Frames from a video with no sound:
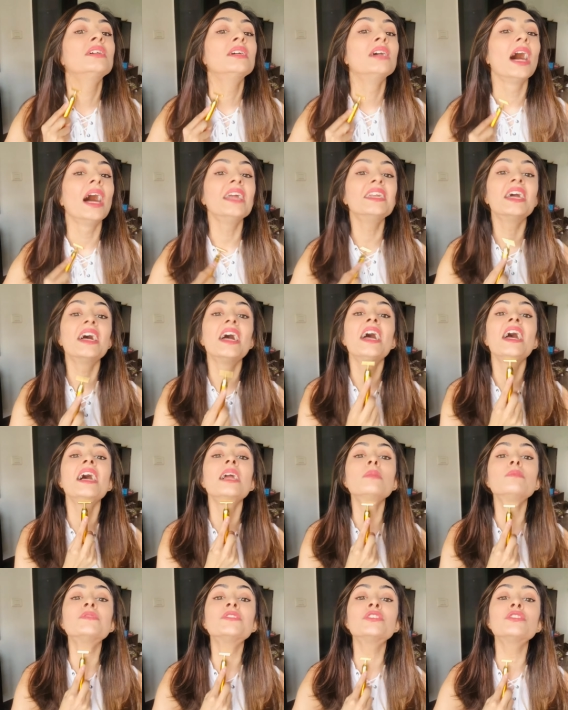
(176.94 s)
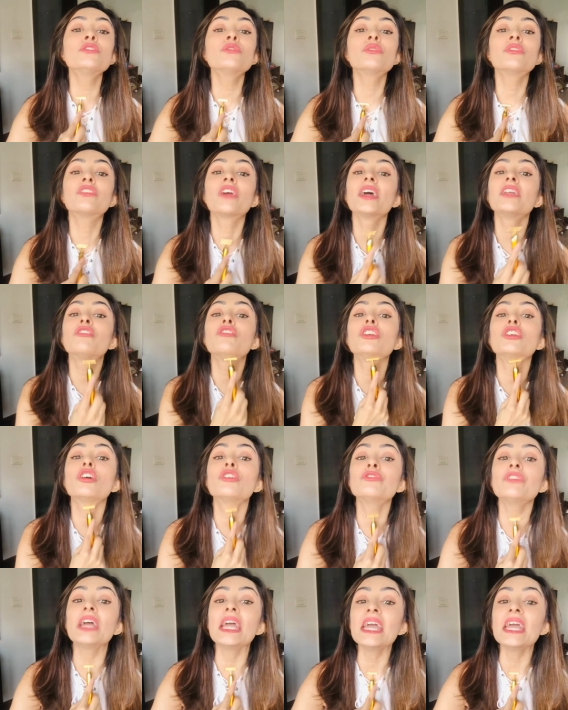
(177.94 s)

and helps you get rid of